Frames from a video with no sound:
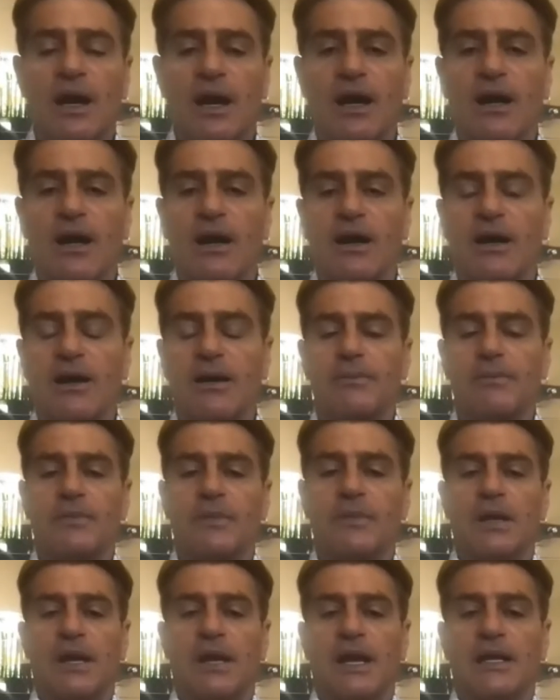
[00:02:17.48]
Um,
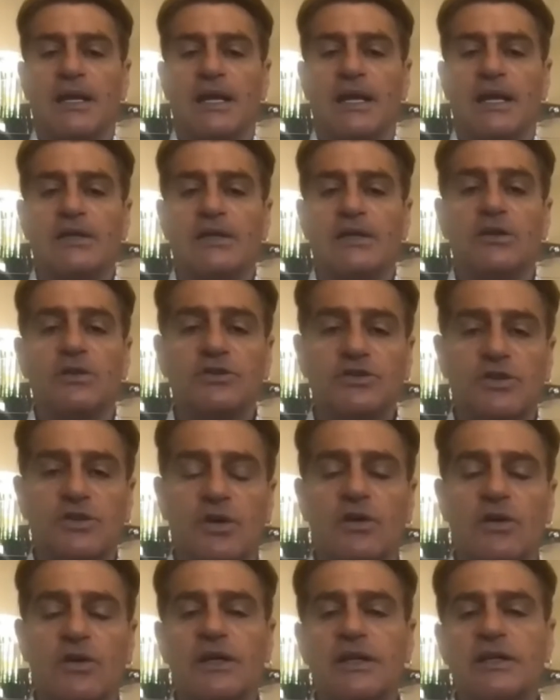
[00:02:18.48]
and I know
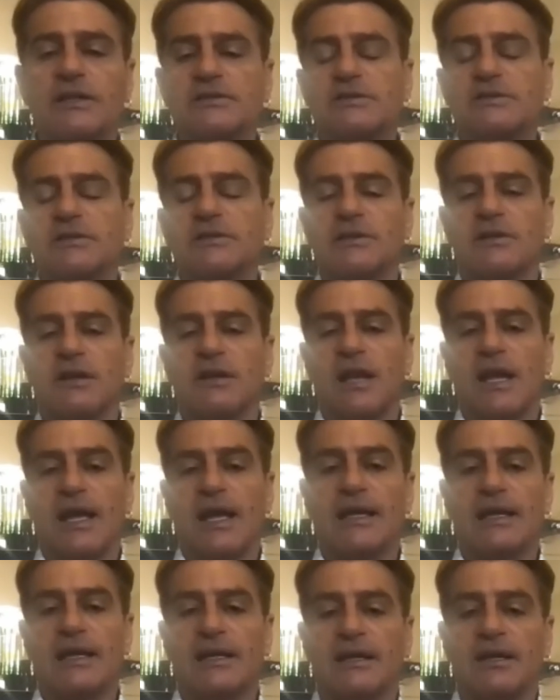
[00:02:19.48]
stories
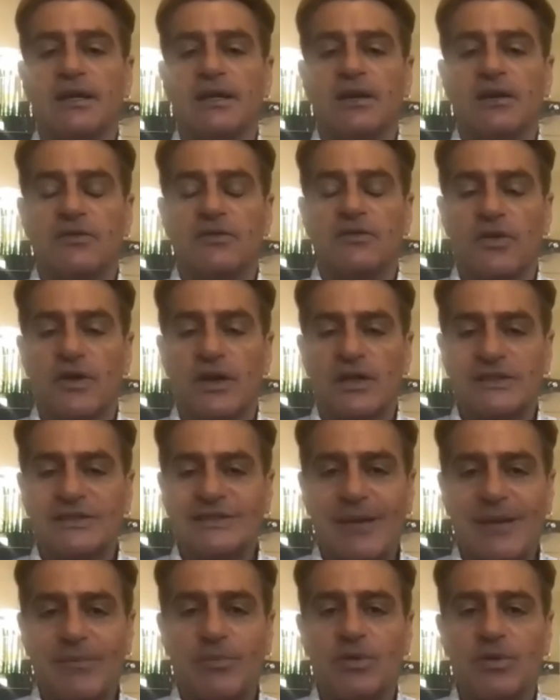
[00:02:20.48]
like, for
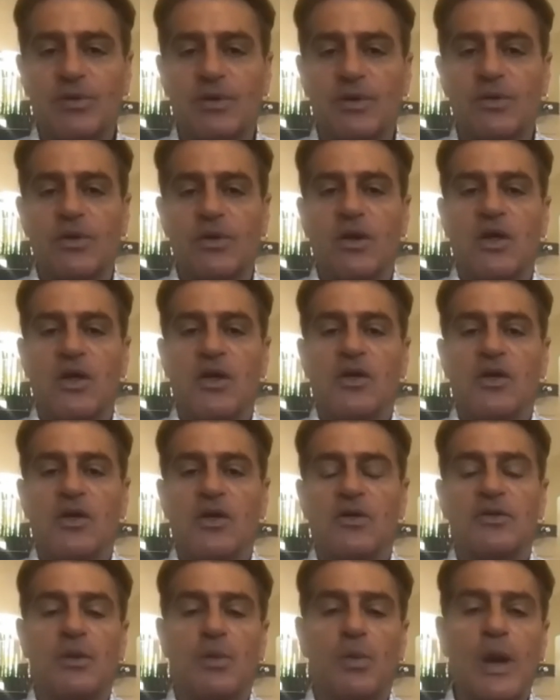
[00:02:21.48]
example,
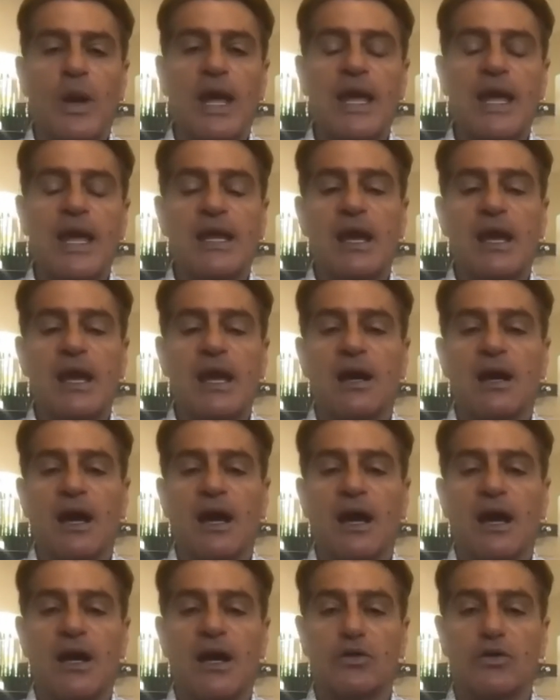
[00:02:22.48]
the way
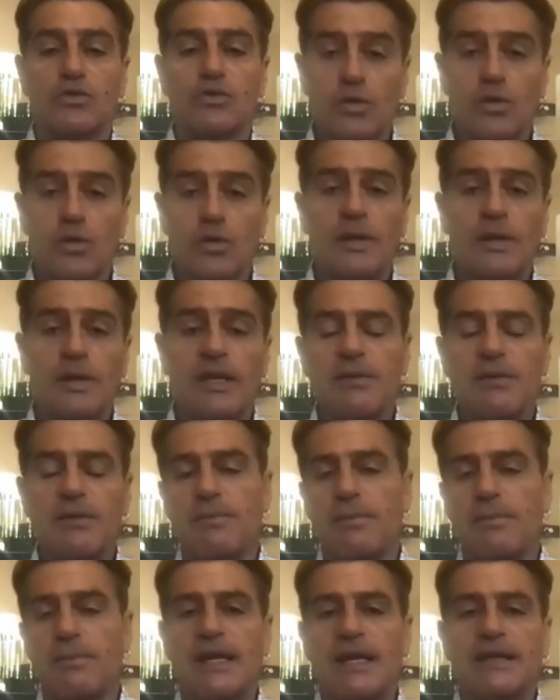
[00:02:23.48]
uh, Rumi
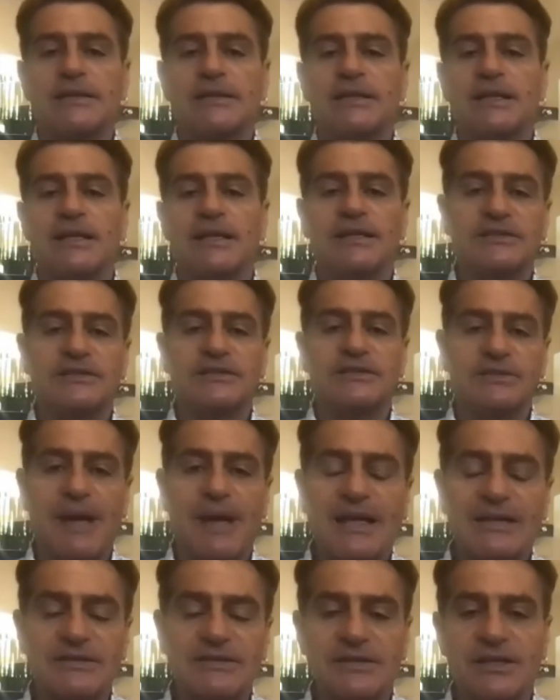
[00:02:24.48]
met his
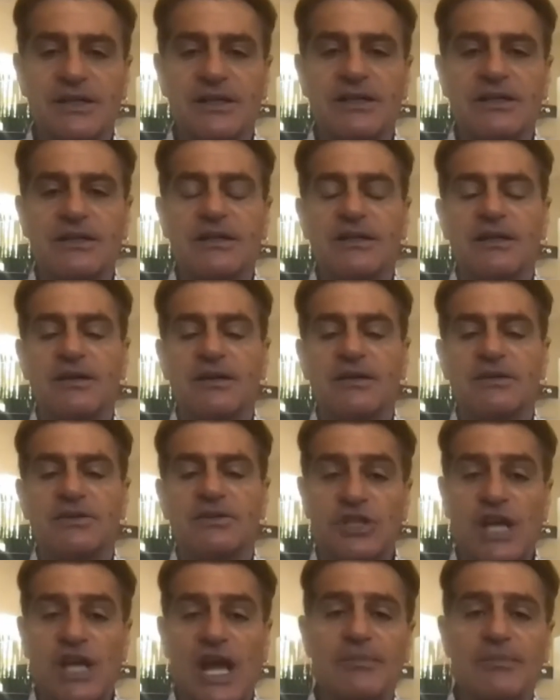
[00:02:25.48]
master,
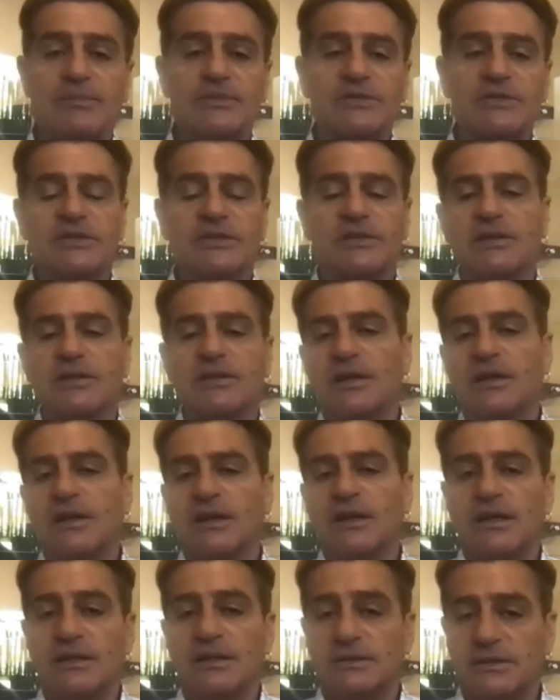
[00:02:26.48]
Shams.
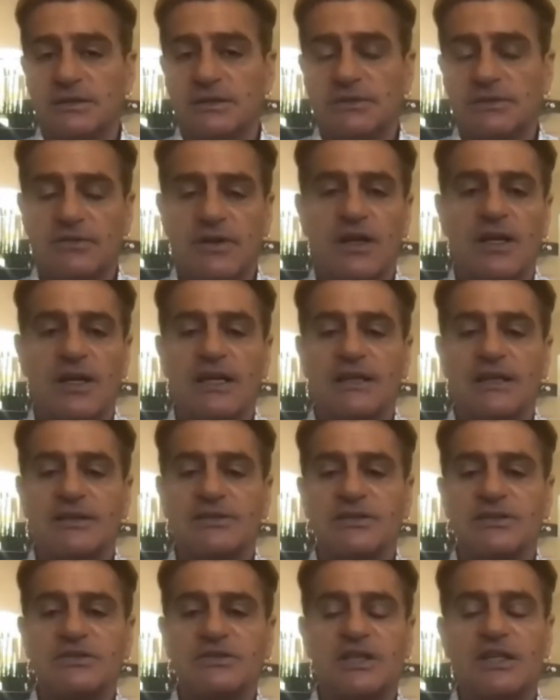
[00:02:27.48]
It's a very
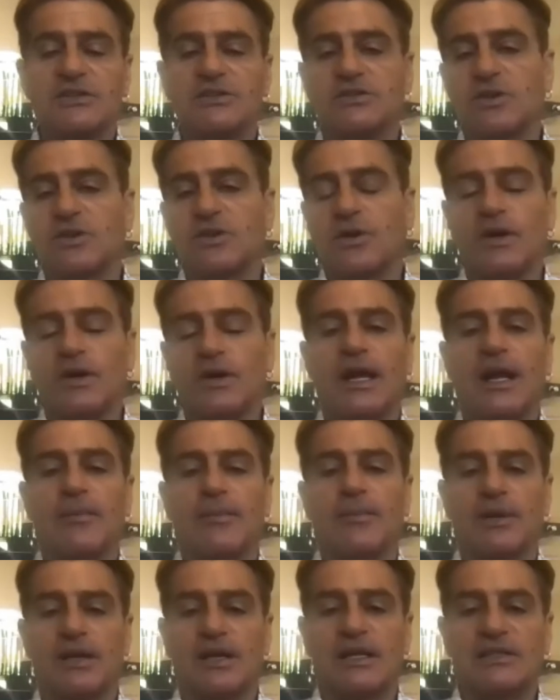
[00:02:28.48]
interesting story.
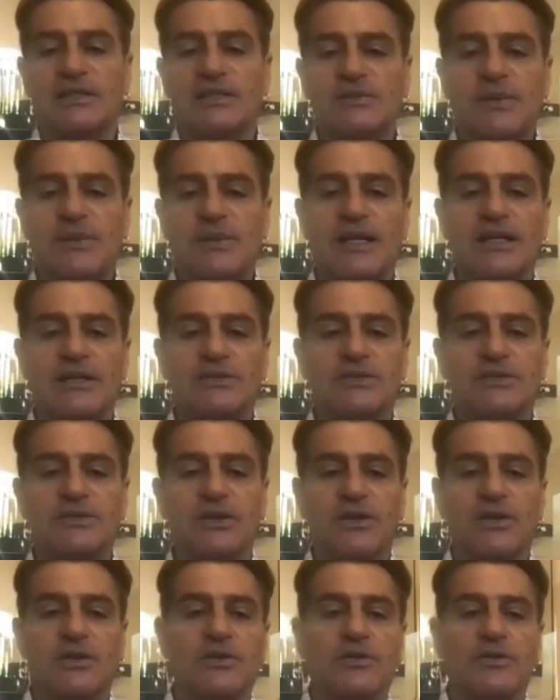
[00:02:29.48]
I'm going to explain it to
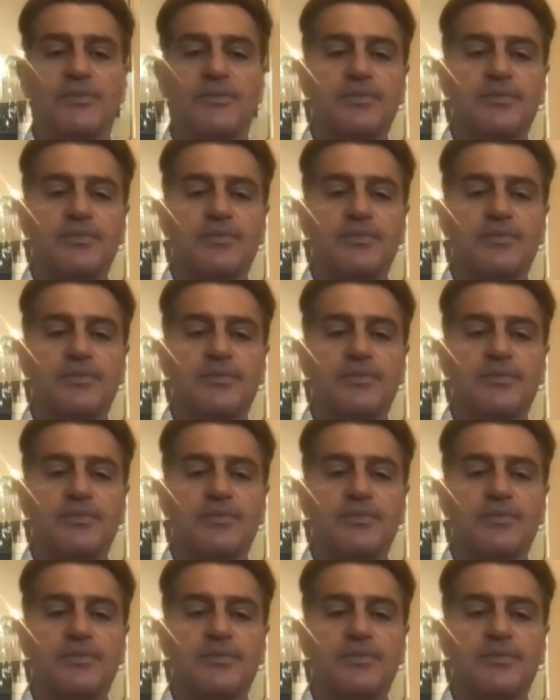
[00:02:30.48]
you.